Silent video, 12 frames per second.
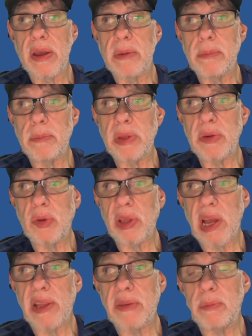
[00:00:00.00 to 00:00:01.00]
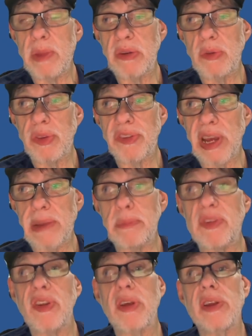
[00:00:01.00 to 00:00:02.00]
mineral
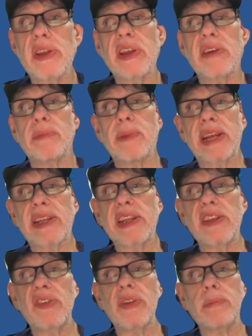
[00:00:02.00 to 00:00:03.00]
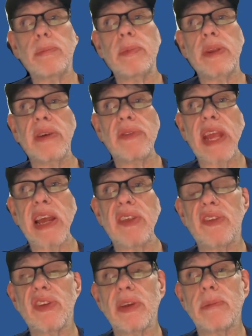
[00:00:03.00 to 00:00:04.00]
types. You have magnesium, you have
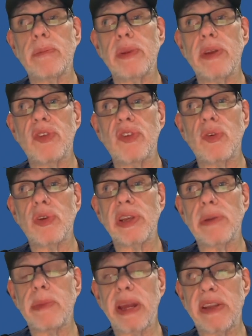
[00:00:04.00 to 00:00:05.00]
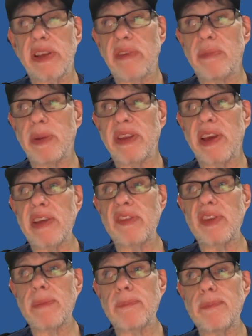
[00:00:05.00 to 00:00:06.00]
calcium, you have sodium, and you have
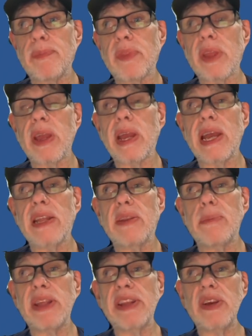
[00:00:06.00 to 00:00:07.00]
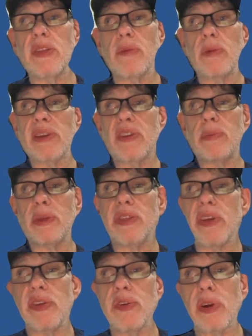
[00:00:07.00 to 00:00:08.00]
potassium. And depending on the recipe
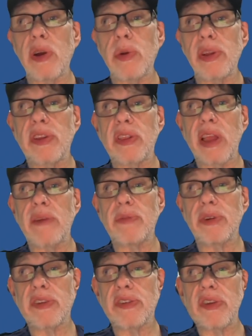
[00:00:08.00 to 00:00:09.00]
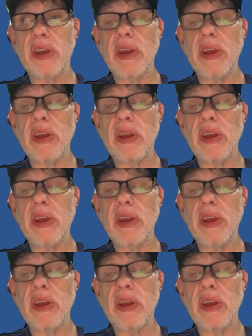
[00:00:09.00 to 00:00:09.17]
that you're going to leverage